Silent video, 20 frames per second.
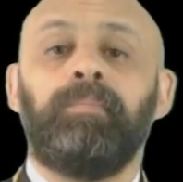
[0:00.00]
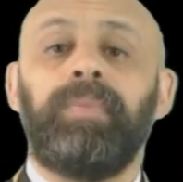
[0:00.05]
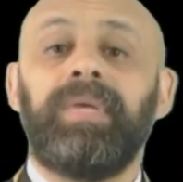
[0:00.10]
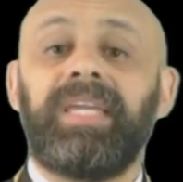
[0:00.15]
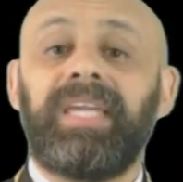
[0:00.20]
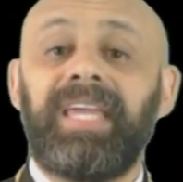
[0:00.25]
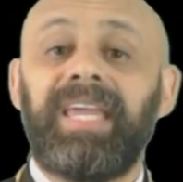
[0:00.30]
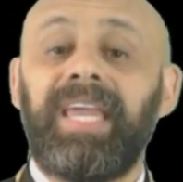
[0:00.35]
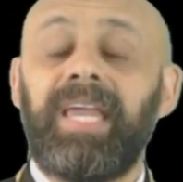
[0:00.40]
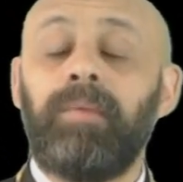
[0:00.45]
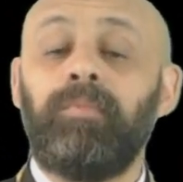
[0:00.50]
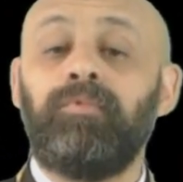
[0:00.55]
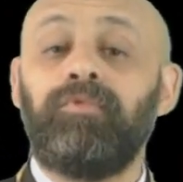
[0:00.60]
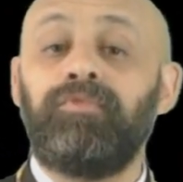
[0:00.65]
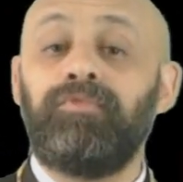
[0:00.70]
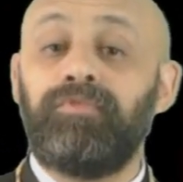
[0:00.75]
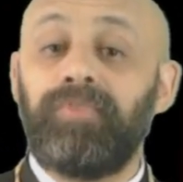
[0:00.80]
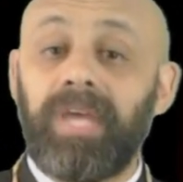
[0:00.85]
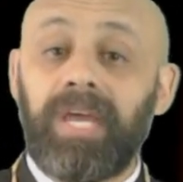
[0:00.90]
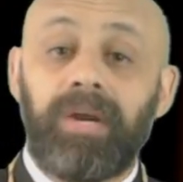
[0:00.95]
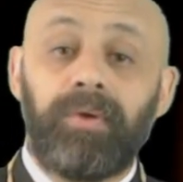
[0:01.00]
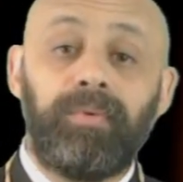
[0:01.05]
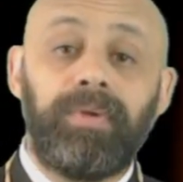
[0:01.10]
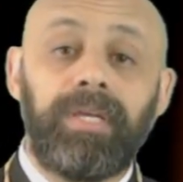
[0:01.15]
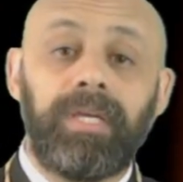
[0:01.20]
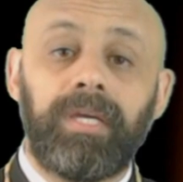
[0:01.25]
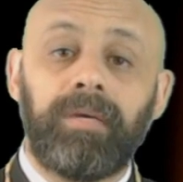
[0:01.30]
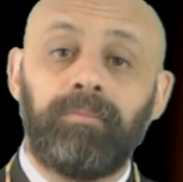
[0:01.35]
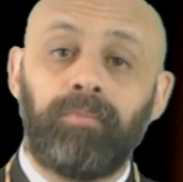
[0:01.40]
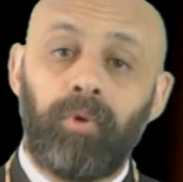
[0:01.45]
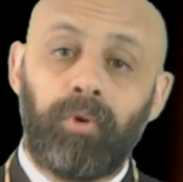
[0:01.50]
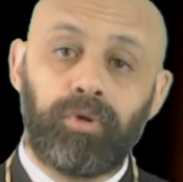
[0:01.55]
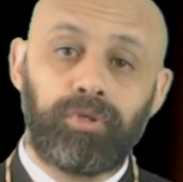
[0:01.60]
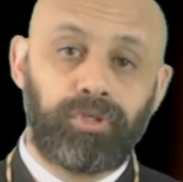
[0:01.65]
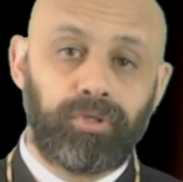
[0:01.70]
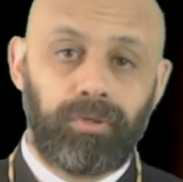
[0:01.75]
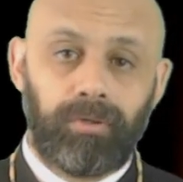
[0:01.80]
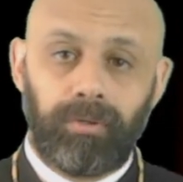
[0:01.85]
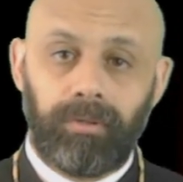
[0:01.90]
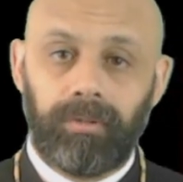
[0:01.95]
became very
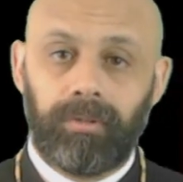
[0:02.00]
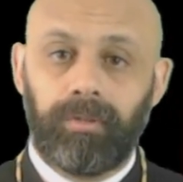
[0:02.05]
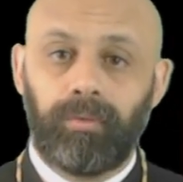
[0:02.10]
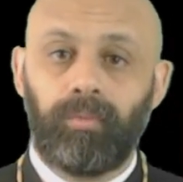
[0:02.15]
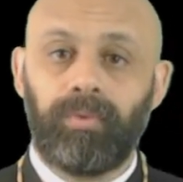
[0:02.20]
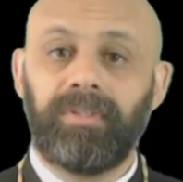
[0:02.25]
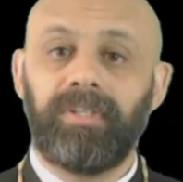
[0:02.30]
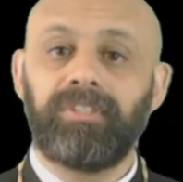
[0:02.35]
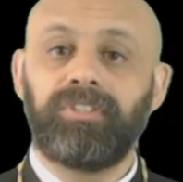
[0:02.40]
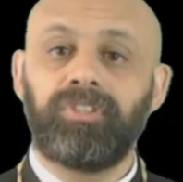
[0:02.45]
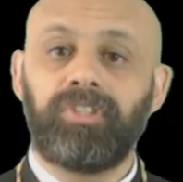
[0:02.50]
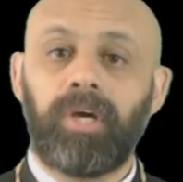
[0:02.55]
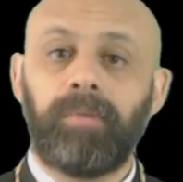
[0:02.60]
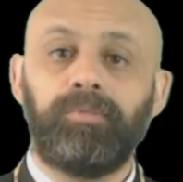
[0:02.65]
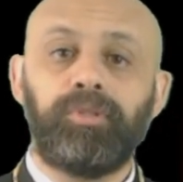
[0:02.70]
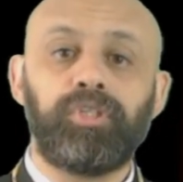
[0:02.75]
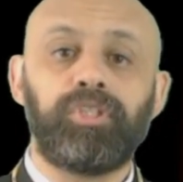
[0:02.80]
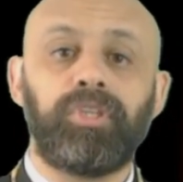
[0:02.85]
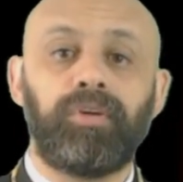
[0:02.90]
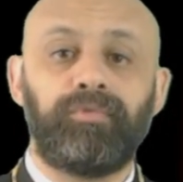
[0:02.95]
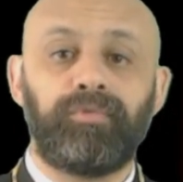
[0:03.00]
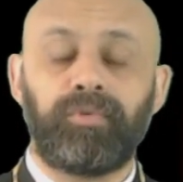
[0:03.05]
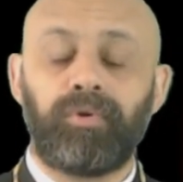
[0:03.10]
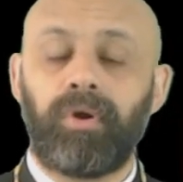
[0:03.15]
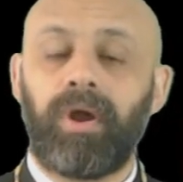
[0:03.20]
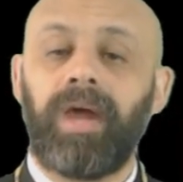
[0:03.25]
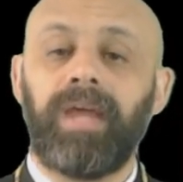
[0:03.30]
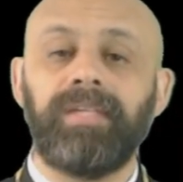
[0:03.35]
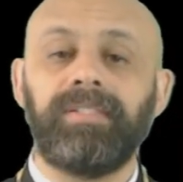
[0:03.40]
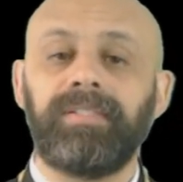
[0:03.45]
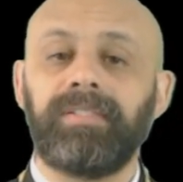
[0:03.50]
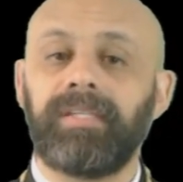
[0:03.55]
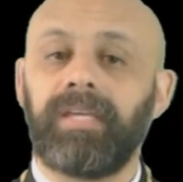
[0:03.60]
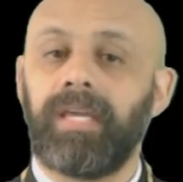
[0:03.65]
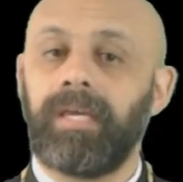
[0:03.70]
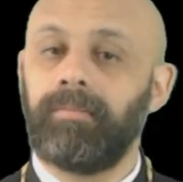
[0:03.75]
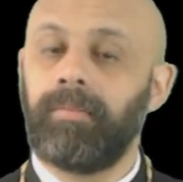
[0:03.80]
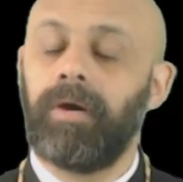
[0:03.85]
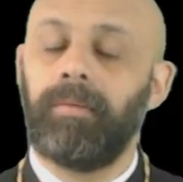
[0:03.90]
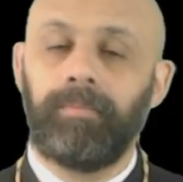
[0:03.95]
emotional when the subject of Christ
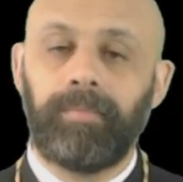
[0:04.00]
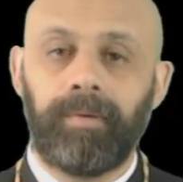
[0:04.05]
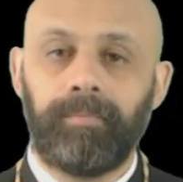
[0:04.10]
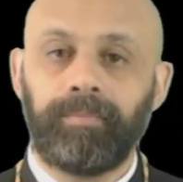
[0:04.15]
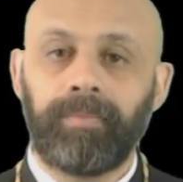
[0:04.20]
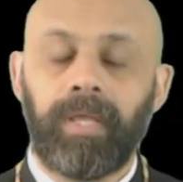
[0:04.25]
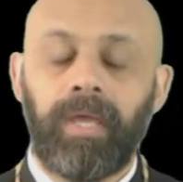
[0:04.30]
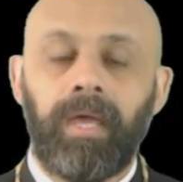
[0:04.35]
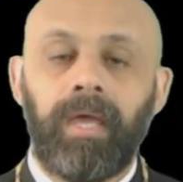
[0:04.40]
came up.